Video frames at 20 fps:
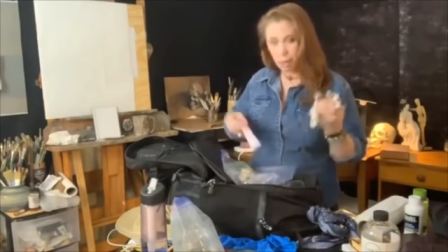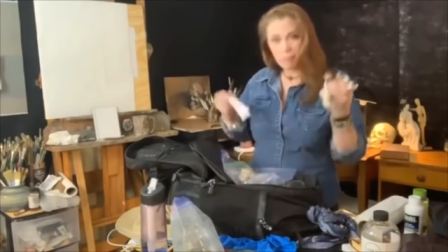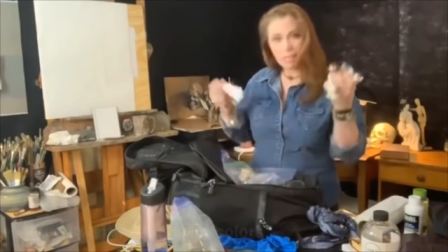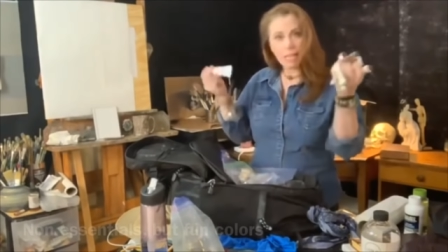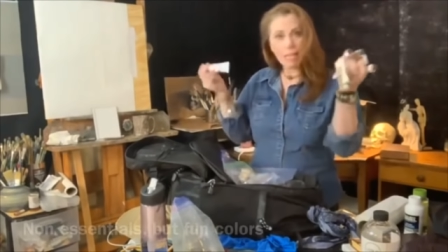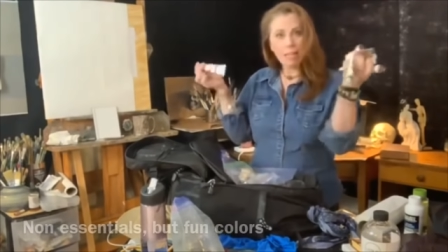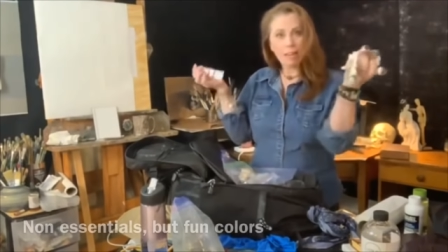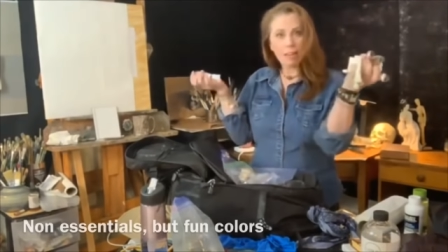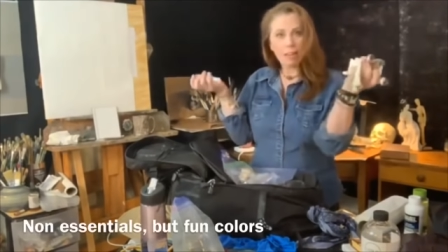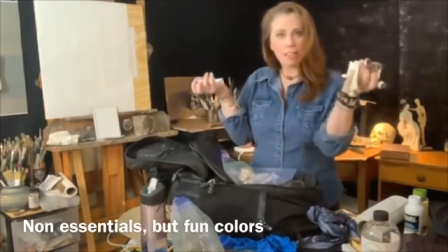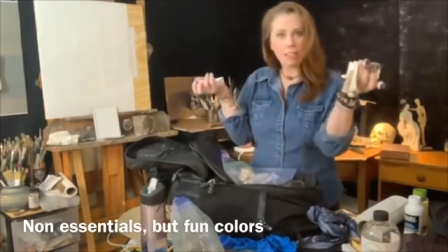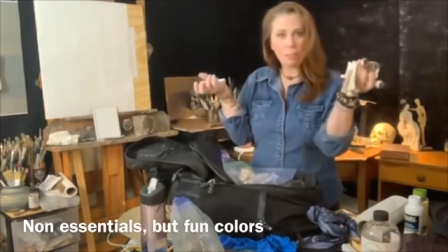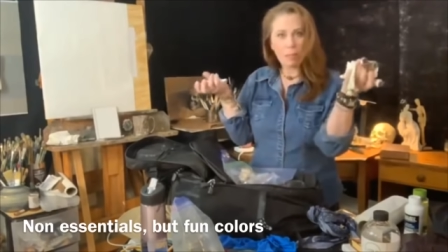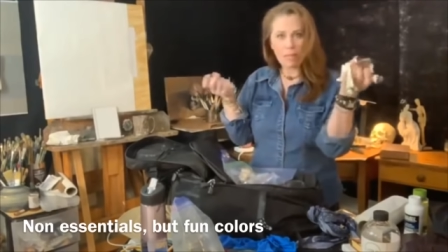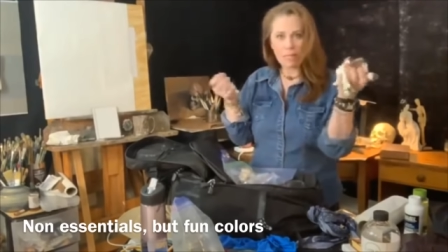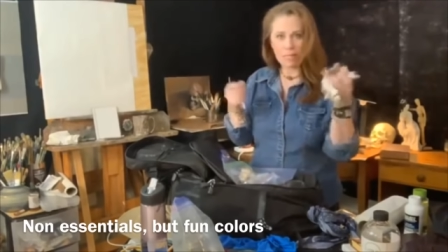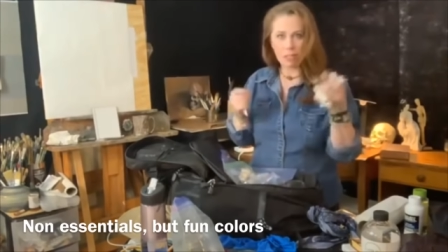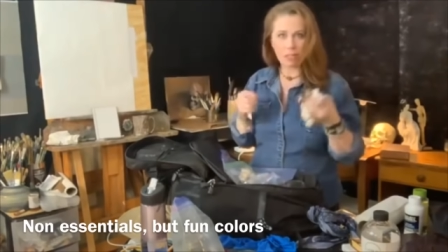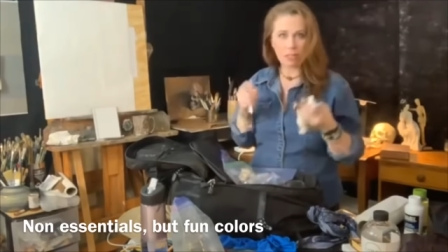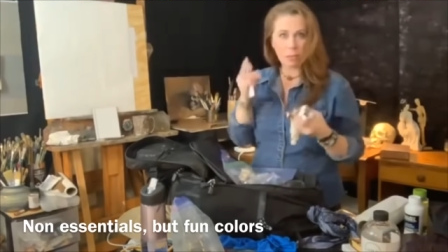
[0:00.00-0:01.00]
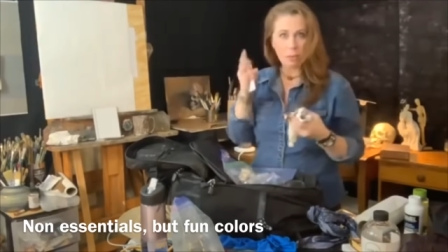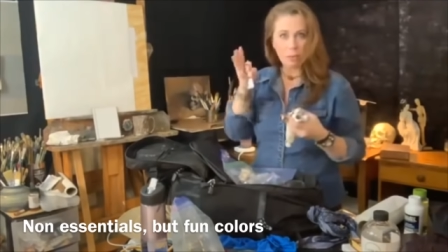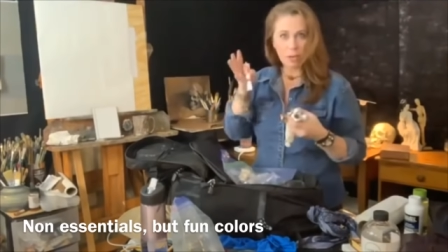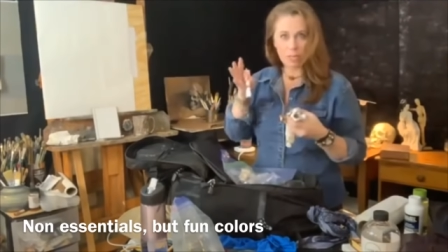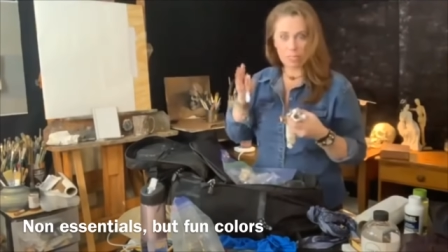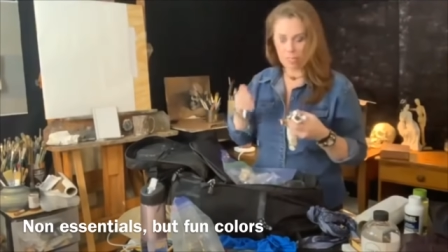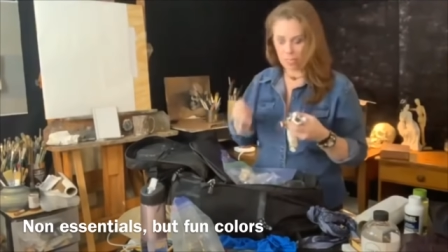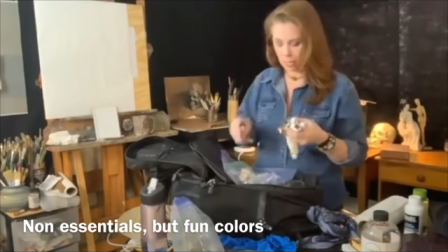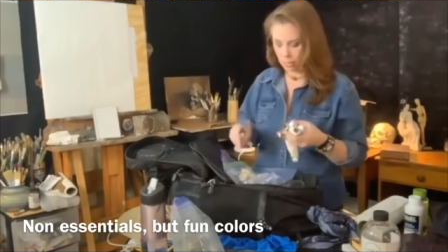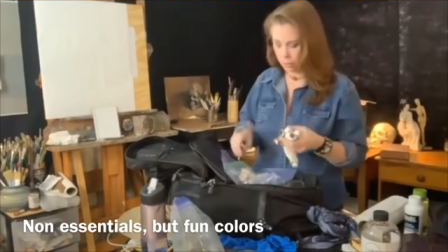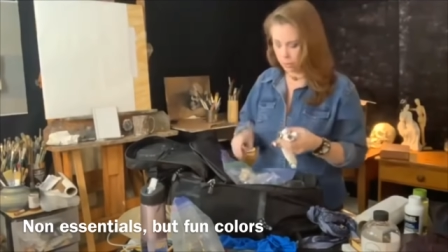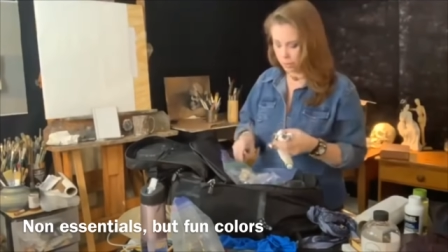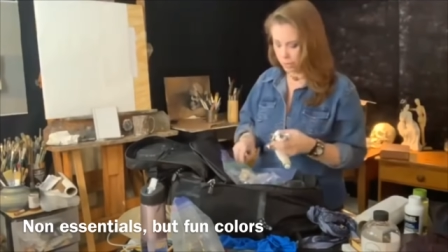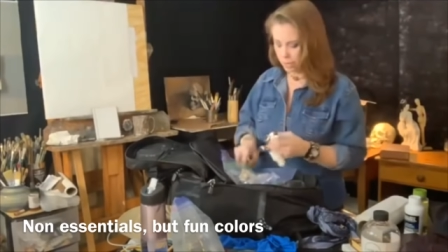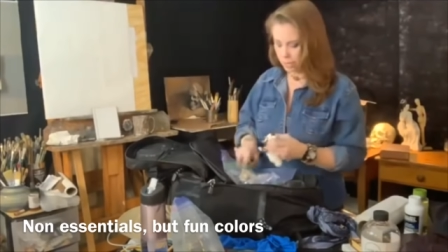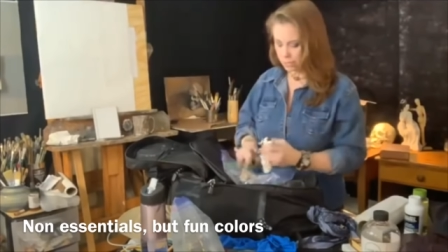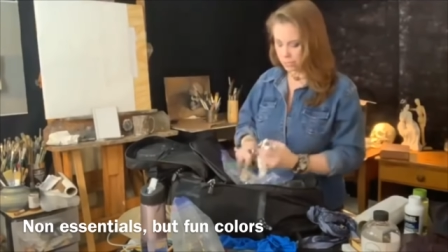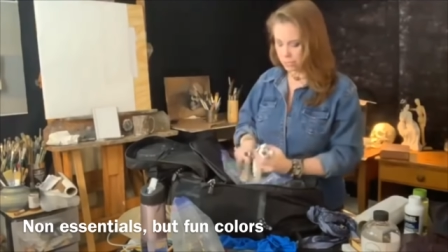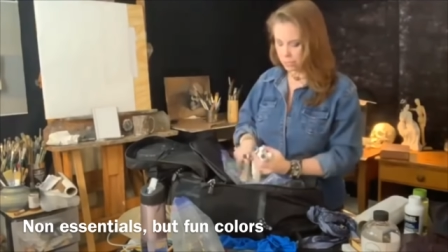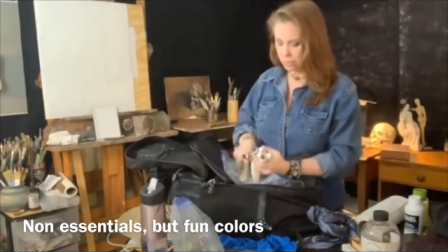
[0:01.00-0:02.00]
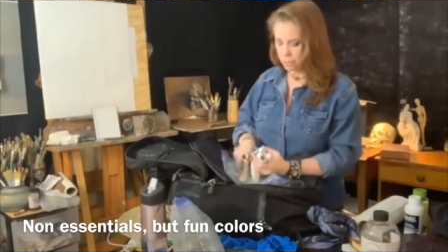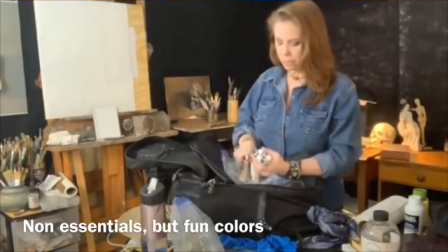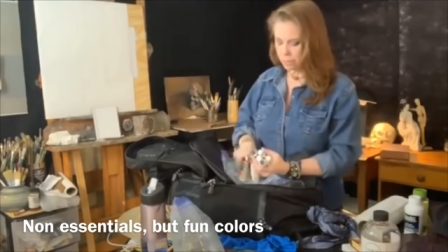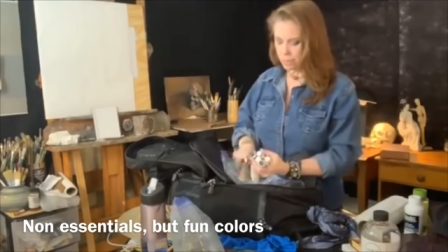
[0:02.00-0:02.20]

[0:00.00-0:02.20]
I'm taking all these paints up because I want to tell you what else.